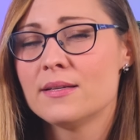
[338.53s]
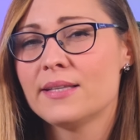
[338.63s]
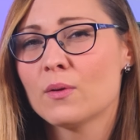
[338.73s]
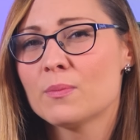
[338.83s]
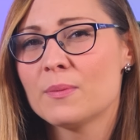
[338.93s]

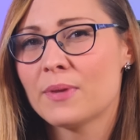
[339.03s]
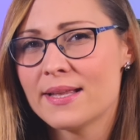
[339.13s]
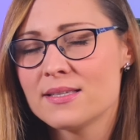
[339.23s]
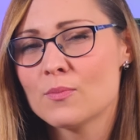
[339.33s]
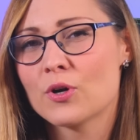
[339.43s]
there will be
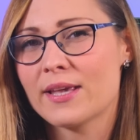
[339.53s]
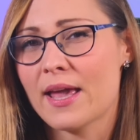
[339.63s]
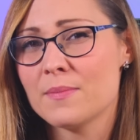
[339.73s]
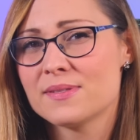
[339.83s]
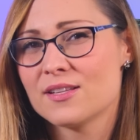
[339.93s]
plenty more
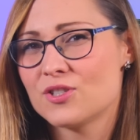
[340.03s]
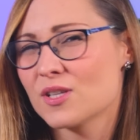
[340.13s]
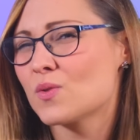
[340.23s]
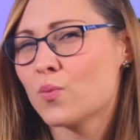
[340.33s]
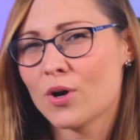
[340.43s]
games that
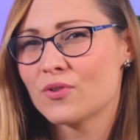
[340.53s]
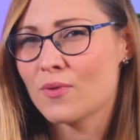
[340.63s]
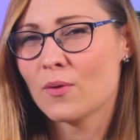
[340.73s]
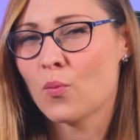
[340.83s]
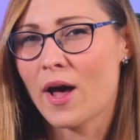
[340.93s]
just won't
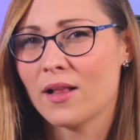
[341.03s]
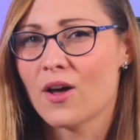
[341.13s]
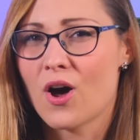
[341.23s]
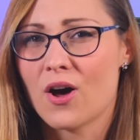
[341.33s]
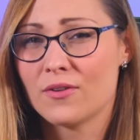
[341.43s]
run
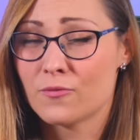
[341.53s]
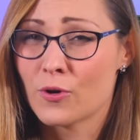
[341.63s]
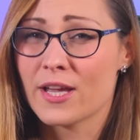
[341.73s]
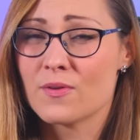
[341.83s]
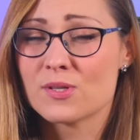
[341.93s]
well on
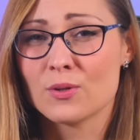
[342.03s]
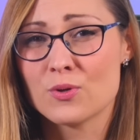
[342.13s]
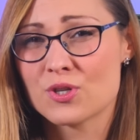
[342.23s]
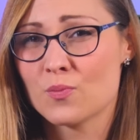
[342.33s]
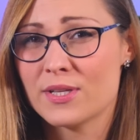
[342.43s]
four K
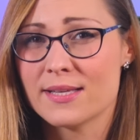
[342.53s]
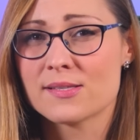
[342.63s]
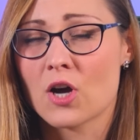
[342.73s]
resolution with this